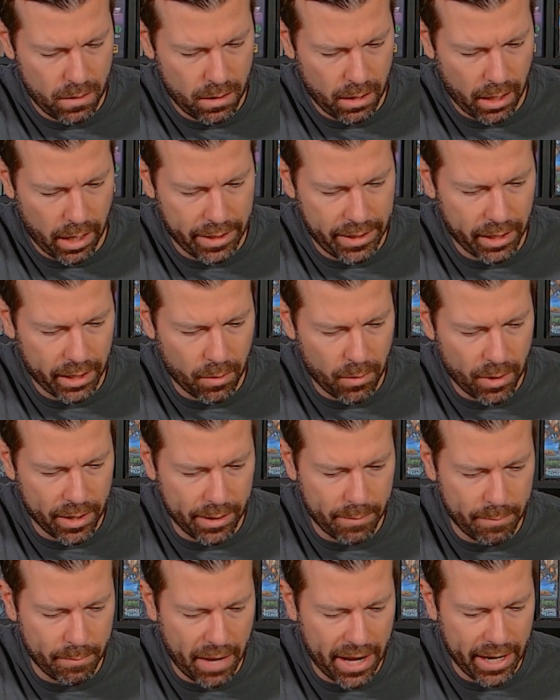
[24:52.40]
I think I want
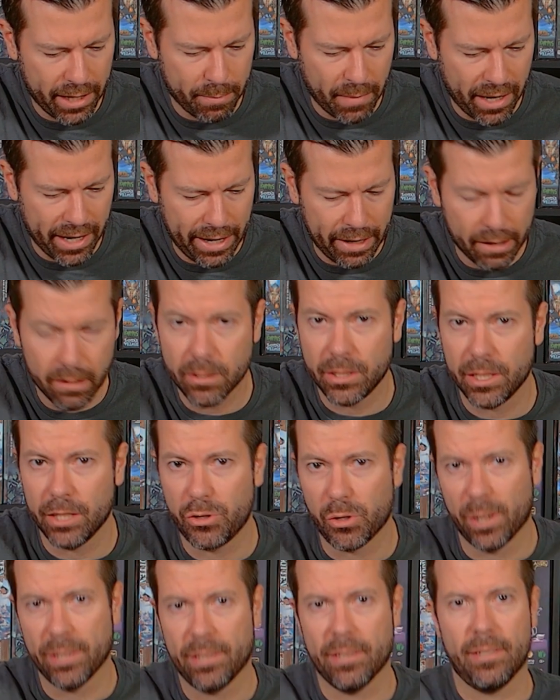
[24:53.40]
to make my energy
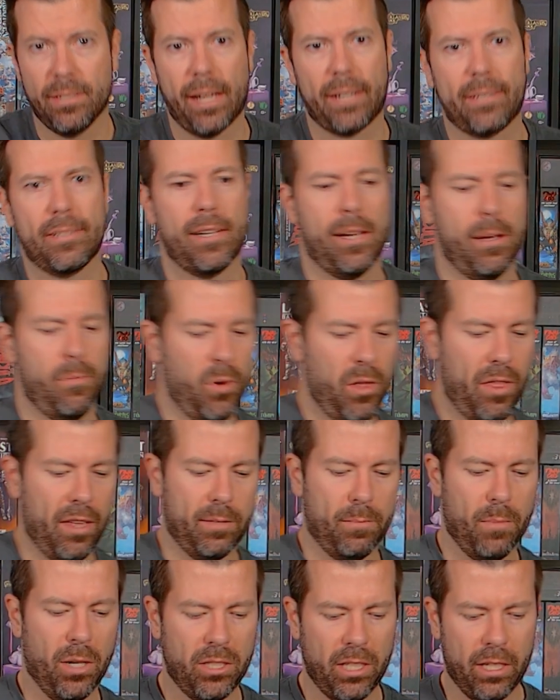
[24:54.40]
choices next time with as
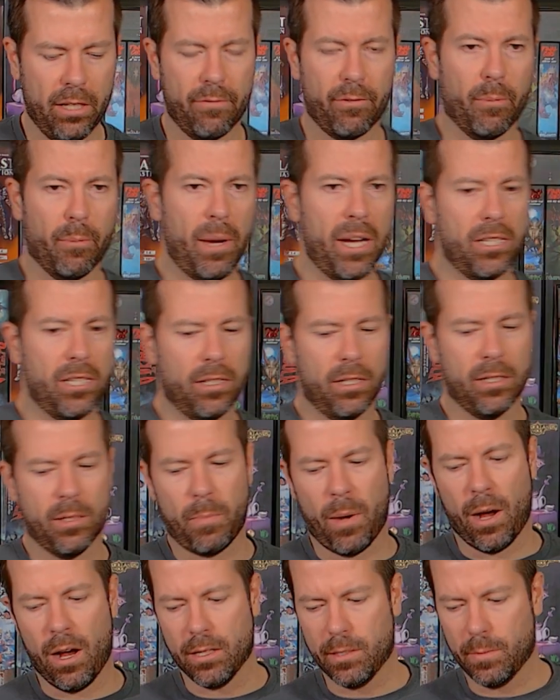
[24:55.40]
much information as
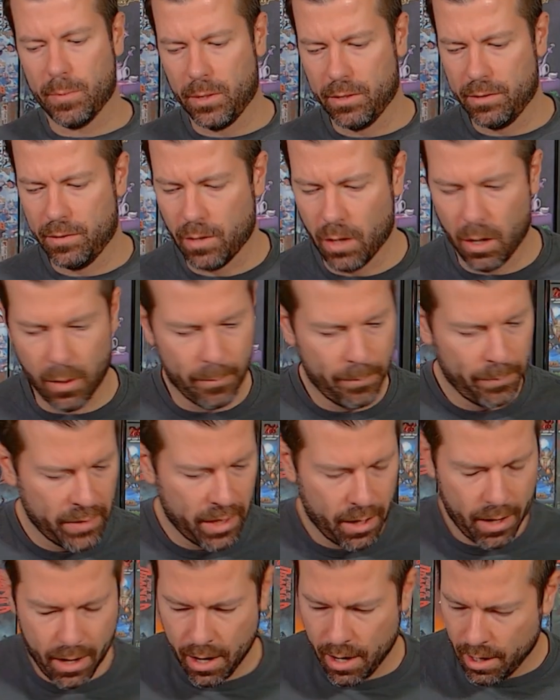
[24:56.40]
possible. So
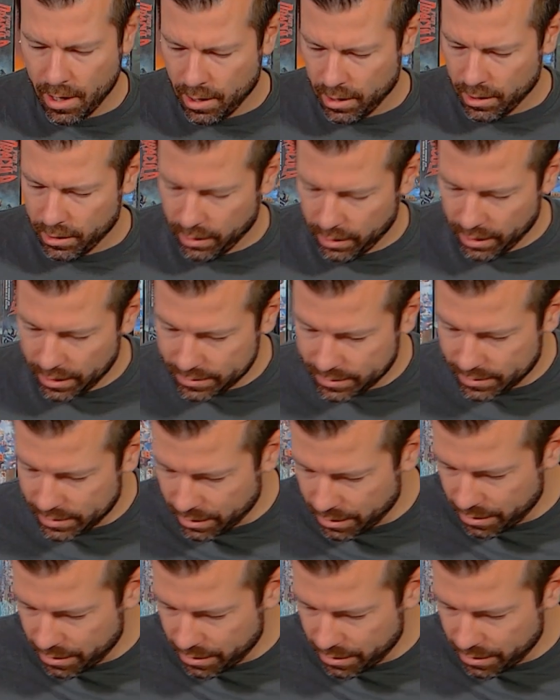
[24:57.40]
let's see.